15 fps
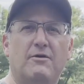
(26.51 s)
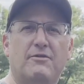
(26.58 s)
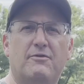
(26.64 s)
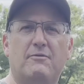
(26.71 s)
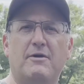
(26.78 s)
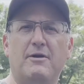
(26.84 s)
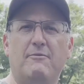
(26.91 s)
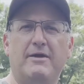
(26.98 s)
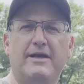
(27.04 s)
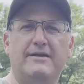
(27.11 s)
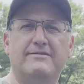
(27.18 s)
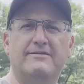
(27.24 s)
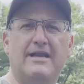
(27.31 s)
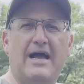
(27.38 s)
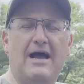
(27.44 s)
or 3
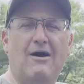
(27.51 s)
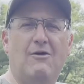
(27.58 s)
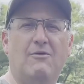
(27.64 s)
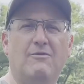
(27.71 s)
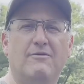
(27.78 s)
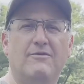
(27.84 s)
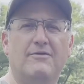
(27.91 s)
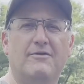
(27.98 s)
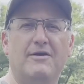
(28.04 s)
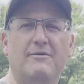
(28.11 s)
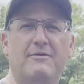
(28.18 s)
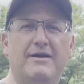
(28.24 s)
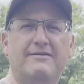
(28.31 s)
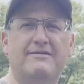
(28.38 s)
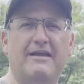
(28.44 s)
weeks now, 3
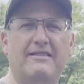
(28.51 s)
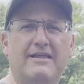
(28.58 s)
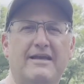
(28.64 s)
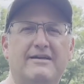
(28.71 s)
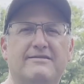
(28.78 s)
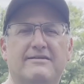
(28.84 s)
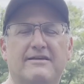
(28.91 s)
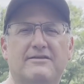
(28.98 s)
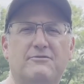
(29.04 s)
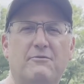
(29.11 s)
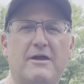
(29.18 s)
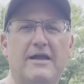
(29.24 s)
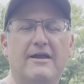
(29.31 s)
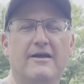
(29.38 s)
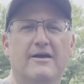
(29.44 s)
weeks I think, since
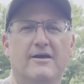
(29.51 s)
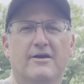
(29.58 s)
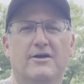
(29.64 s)
we